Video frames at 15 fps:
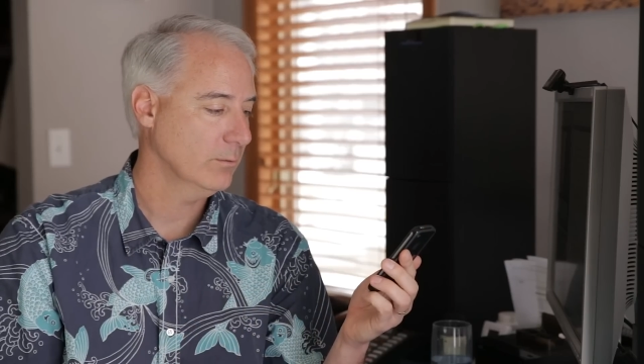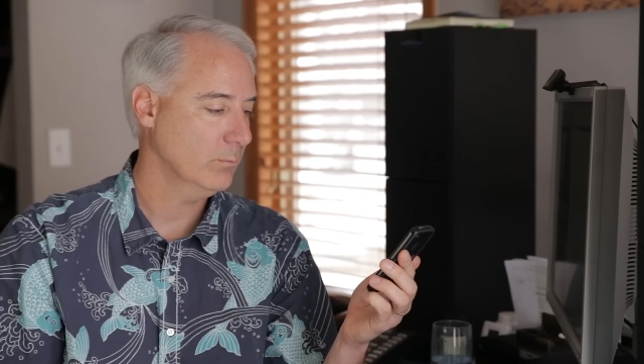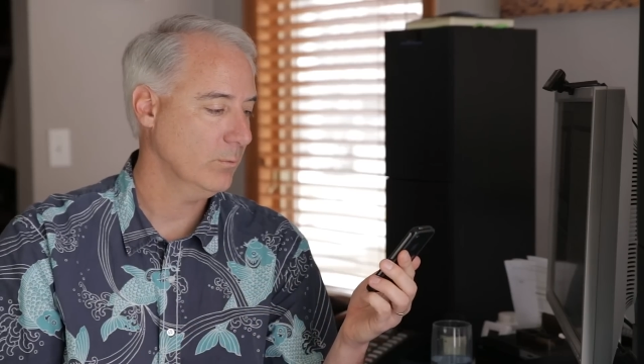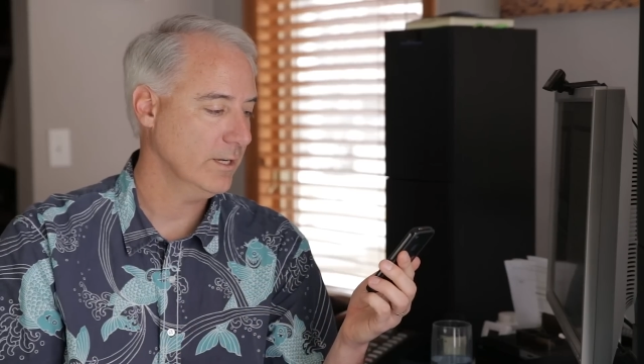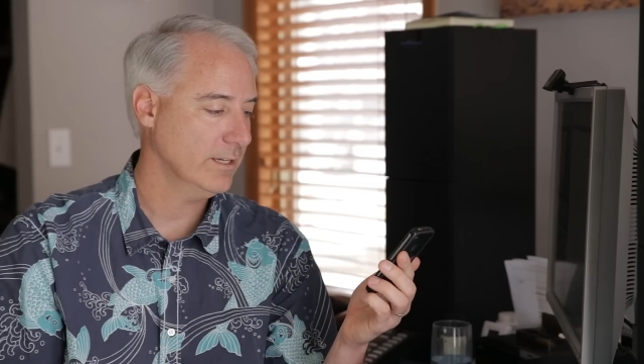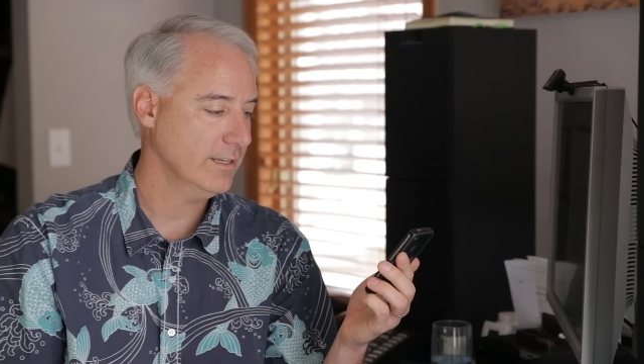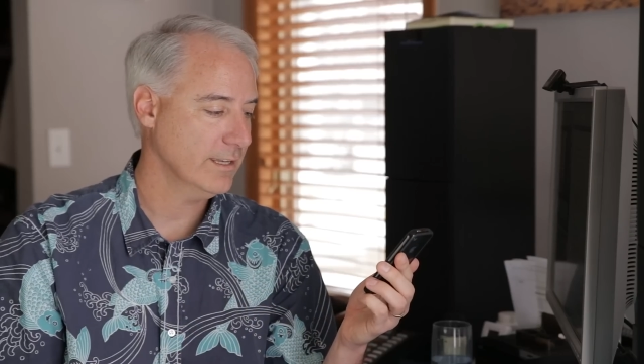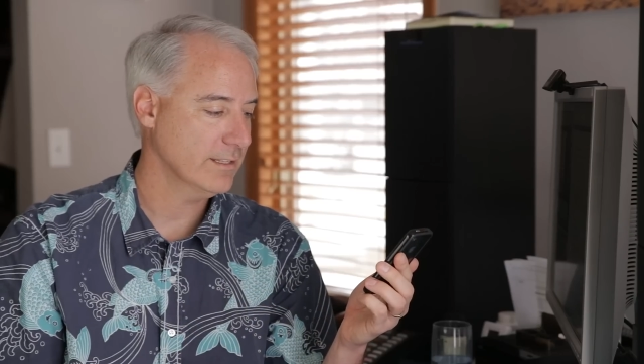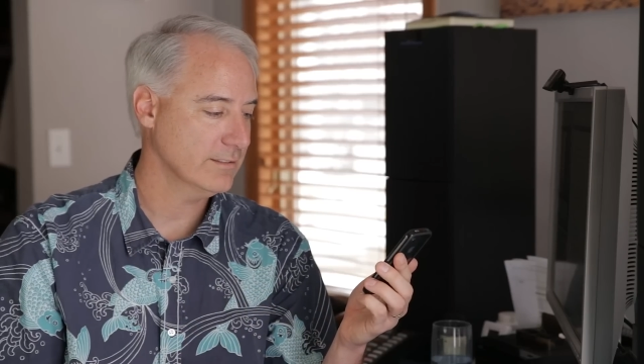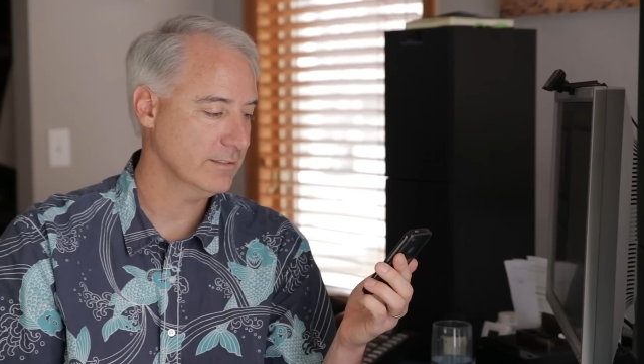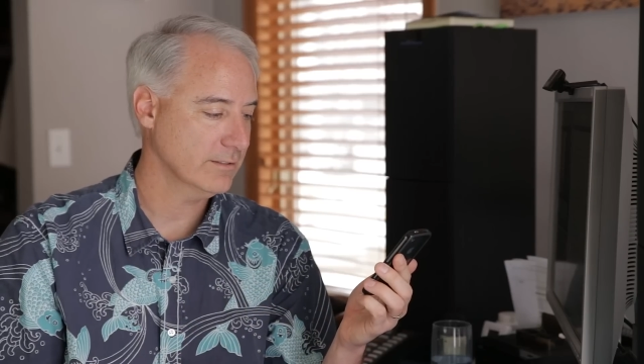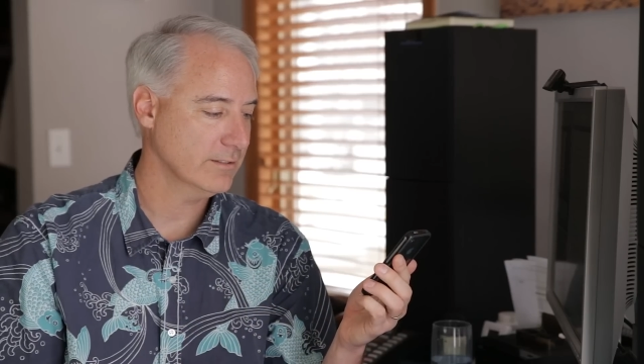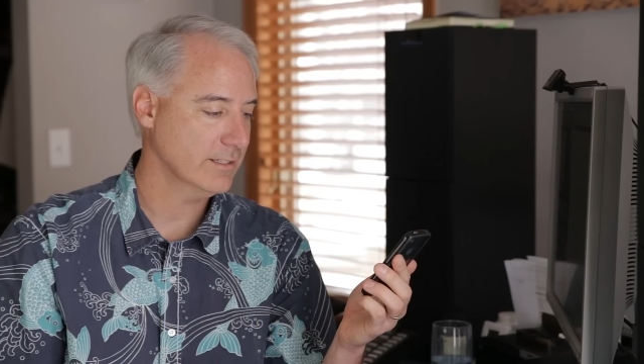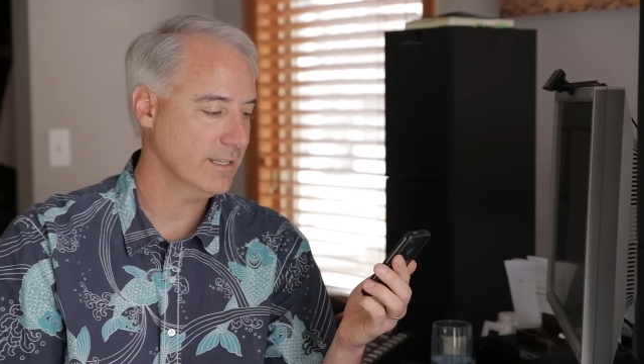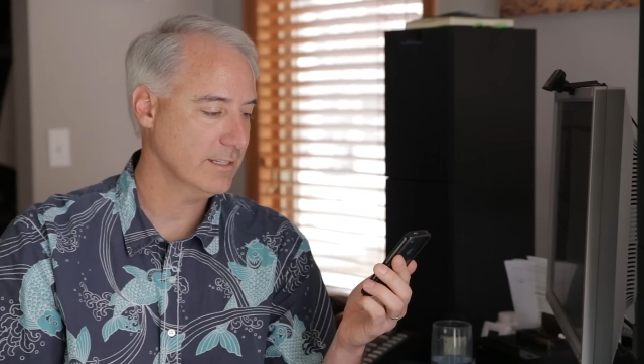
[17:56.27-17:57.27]
one point
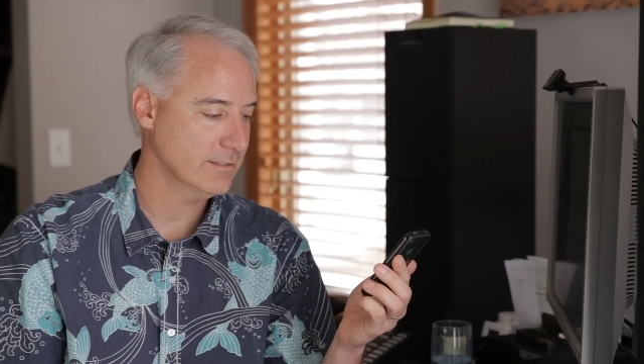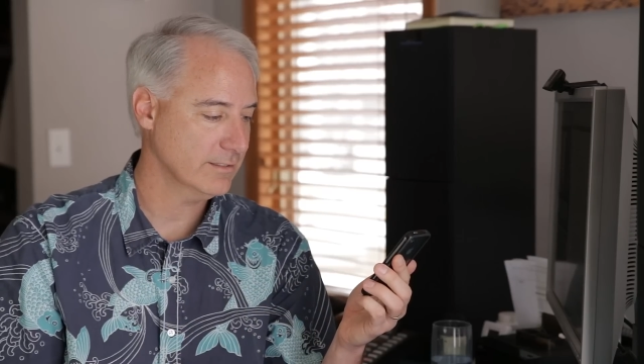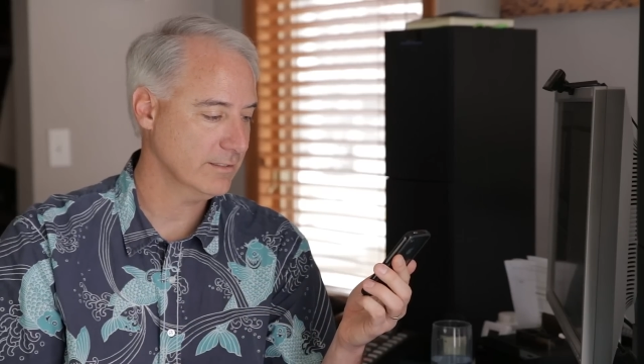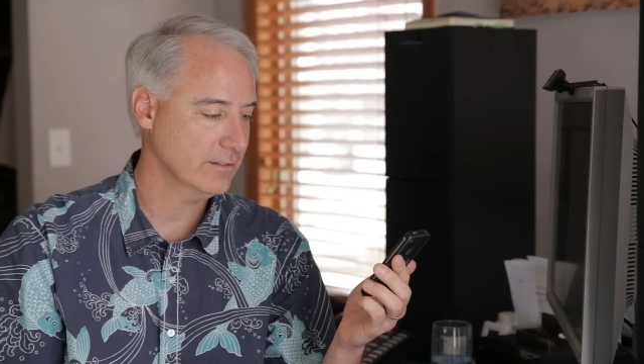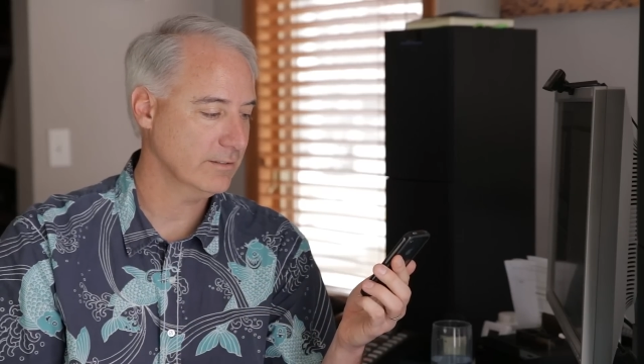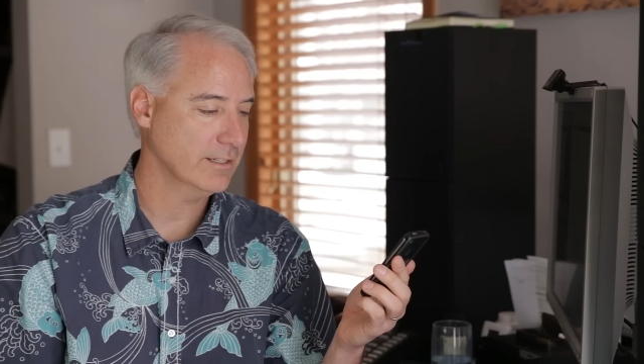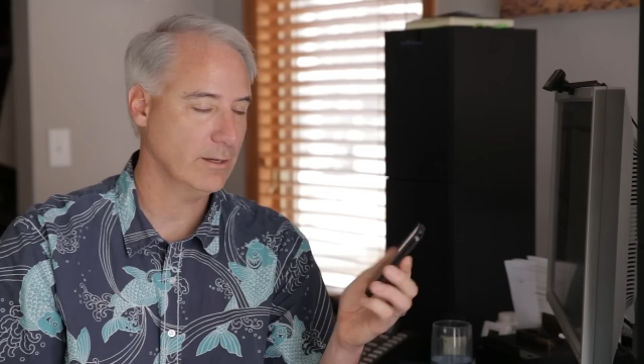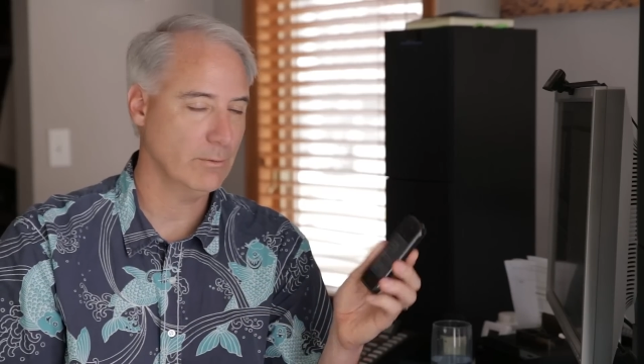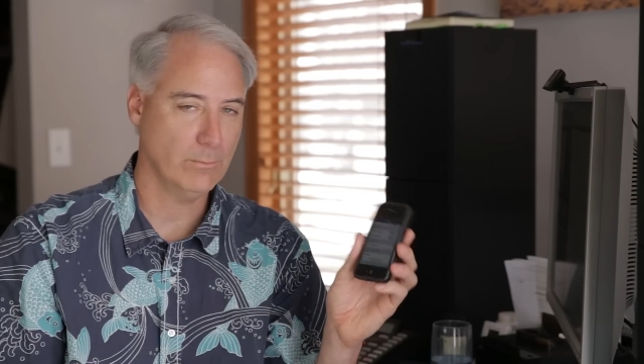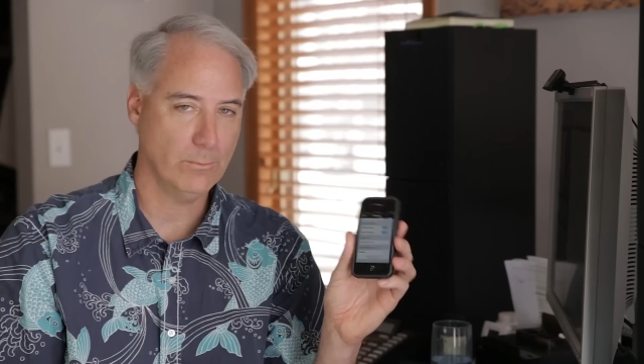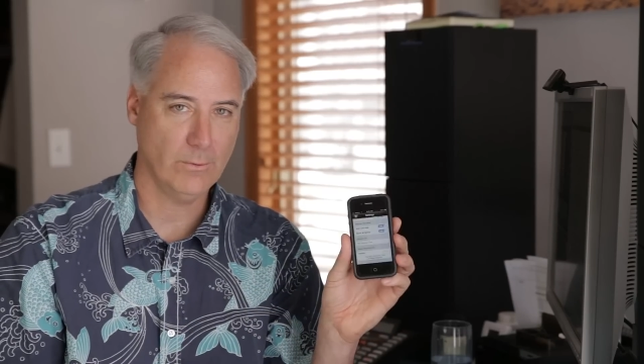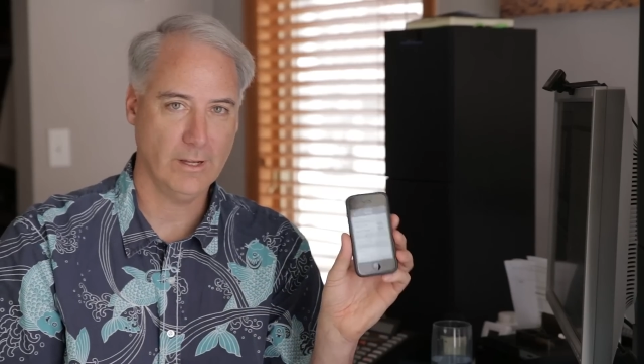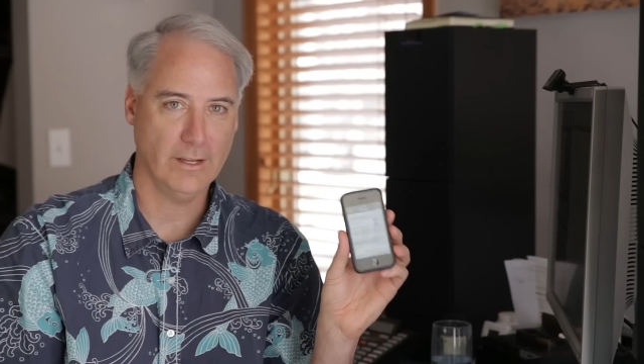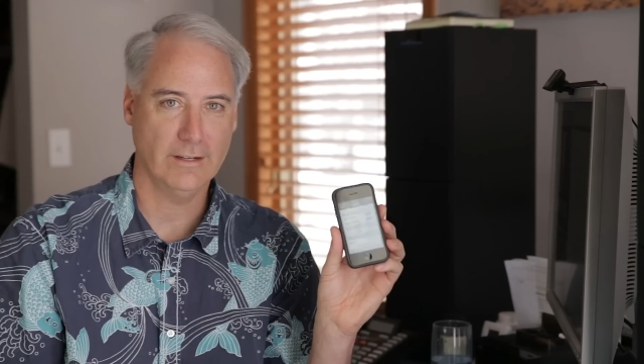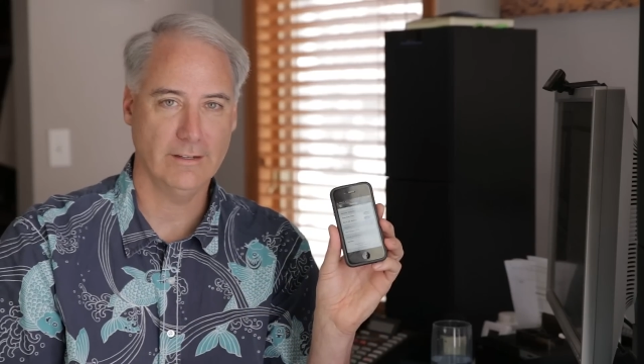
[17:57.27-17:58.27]
zero point zero point
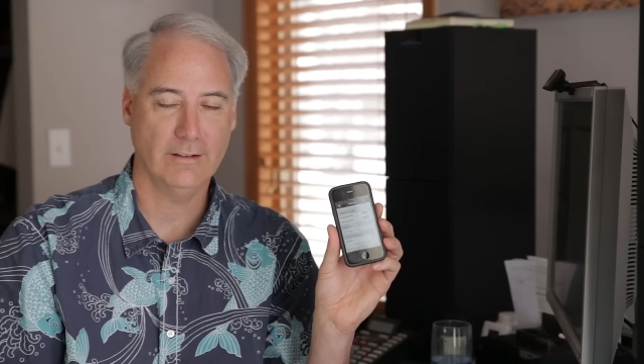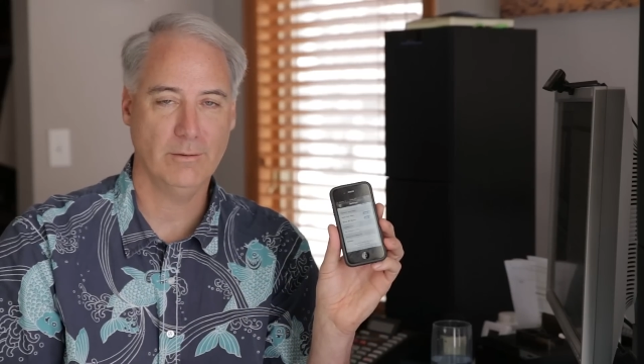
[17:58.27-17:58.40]
one.